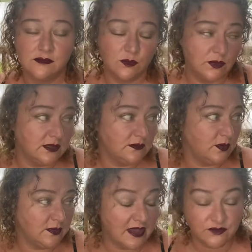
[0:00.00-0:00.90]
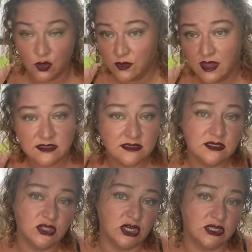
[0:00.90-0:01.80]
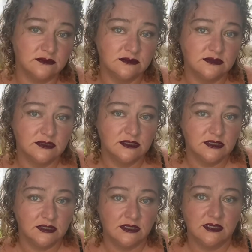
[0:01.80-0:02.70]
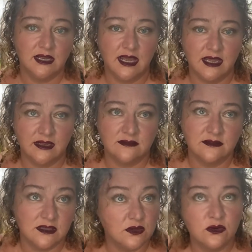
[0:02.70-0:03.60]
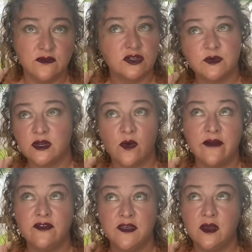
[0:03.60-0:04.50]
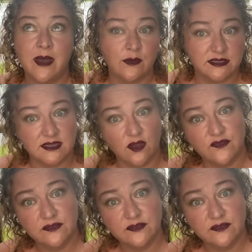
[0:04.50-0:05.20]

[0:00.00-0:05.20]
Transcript: We would have no lessons to learn, and the universe would know everything about itself.